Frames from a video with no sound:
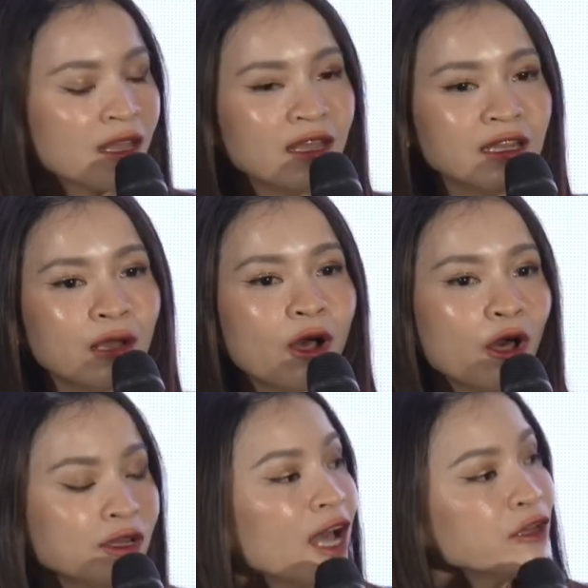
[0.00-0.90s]
Now,
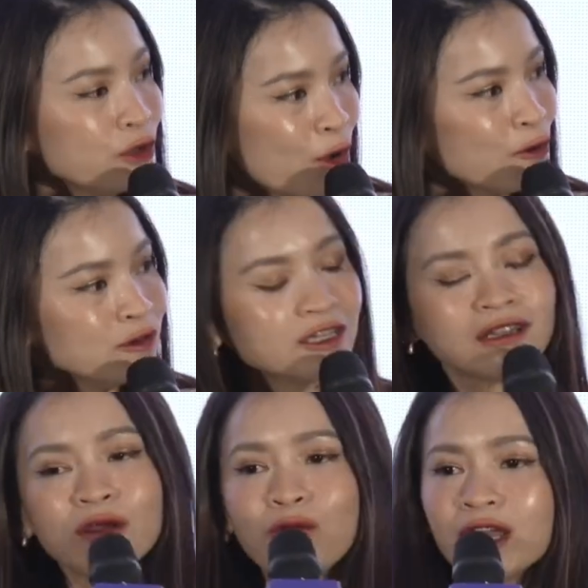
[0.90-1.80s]
on that note,
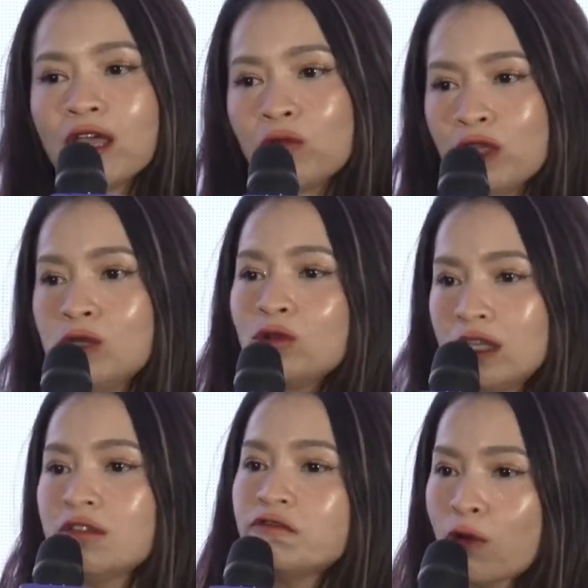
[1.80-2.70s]
what are we
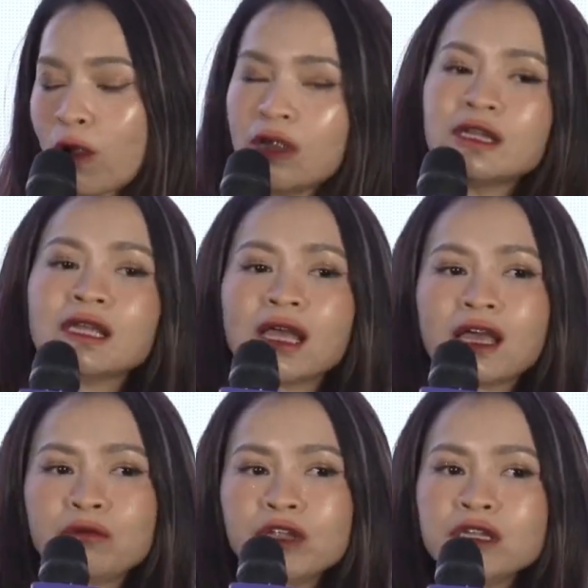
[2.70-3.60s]
looking for?
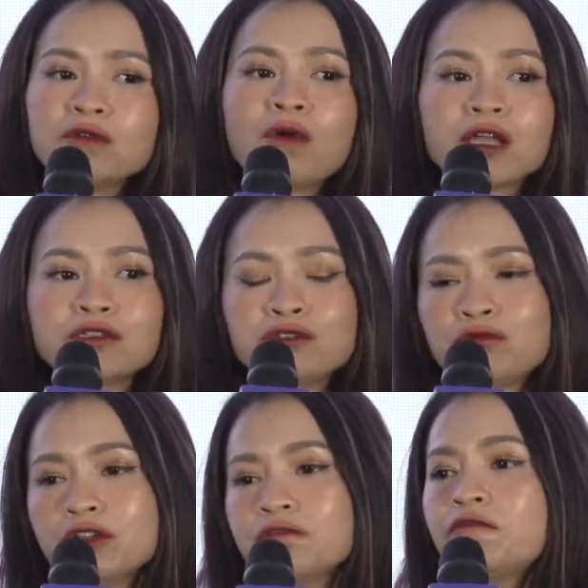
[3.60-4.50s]
I really want to
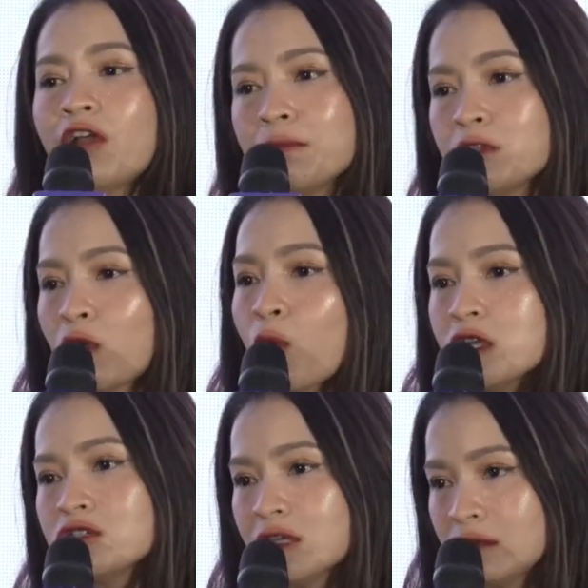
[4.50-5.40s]
reframe the
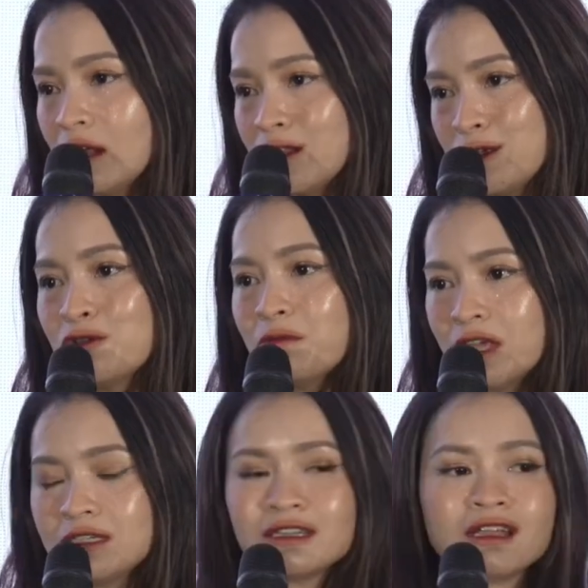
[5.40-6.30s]
question a little
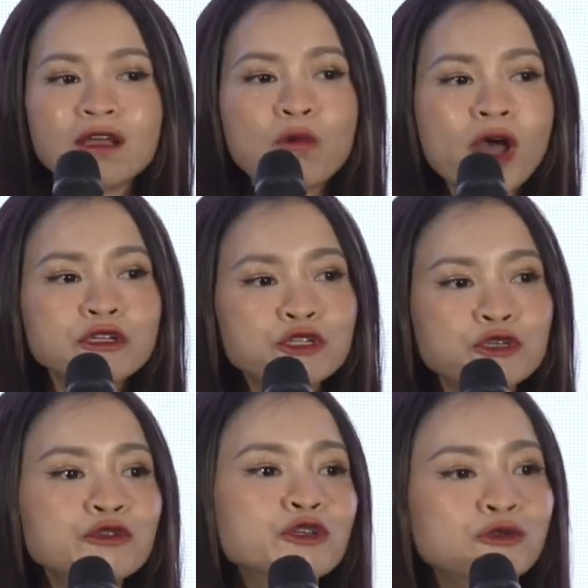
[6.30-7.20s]
bit. What
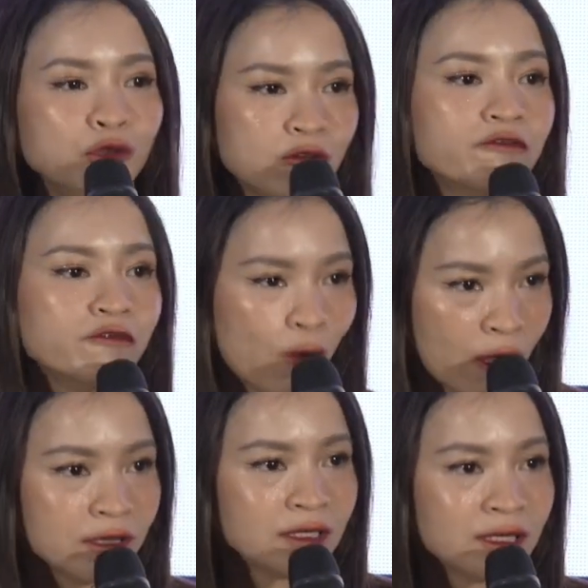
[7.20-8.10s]
do you look
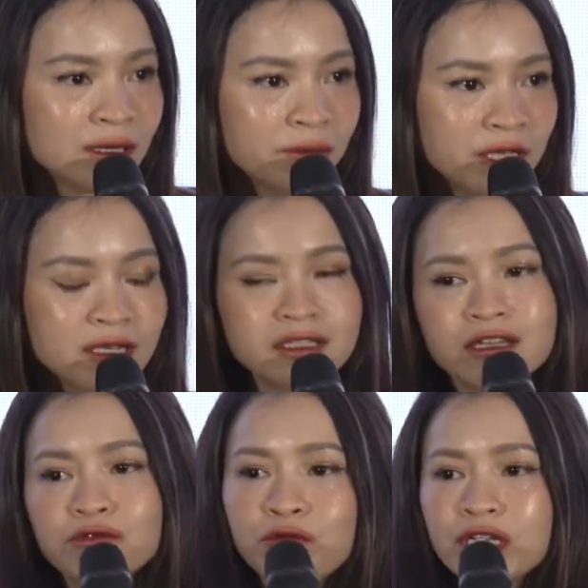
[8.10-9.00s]
for? Because
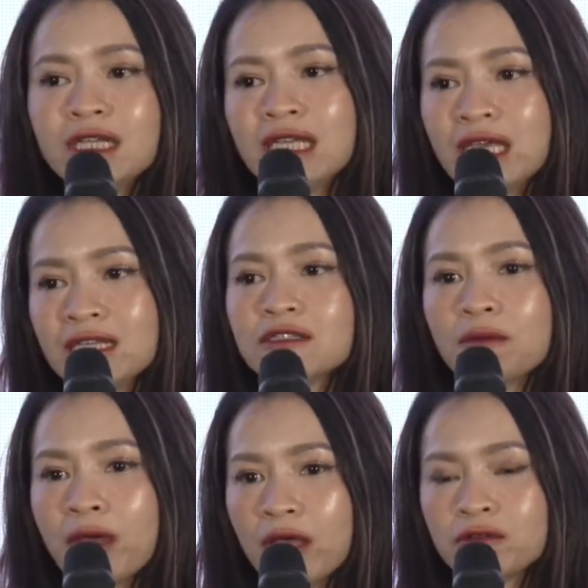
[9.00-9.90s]
it really is
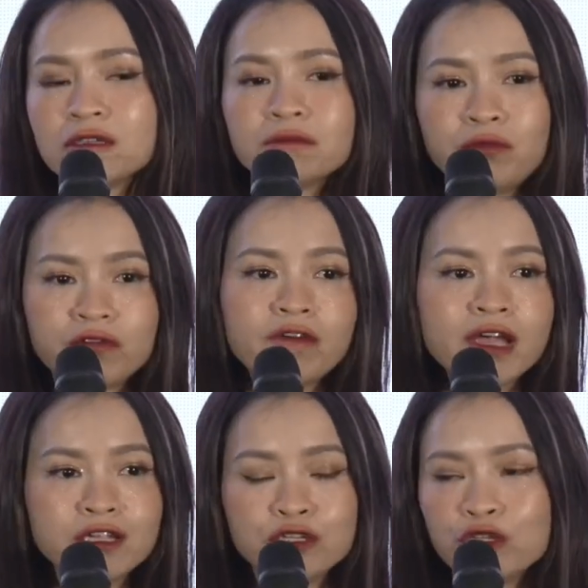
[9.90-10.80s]
about
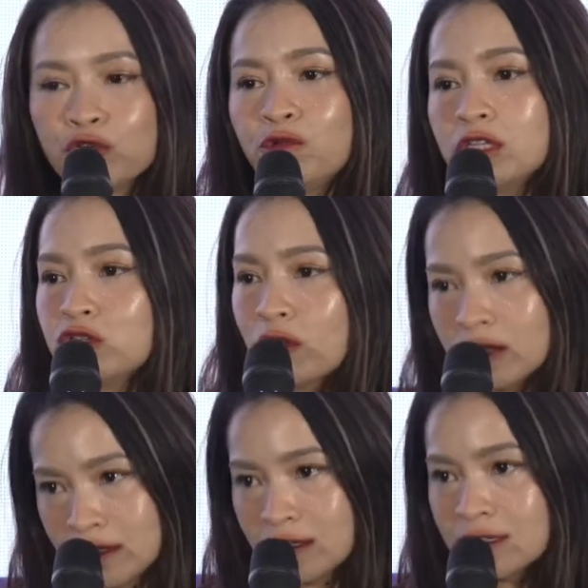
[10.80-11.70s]
providing you with
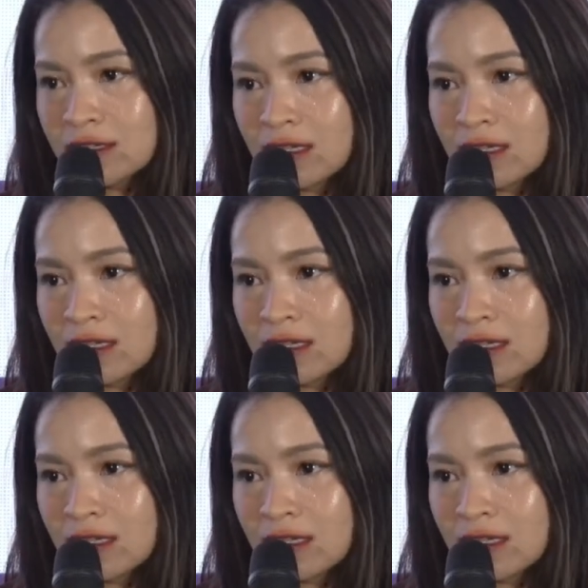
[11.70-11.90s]
choices.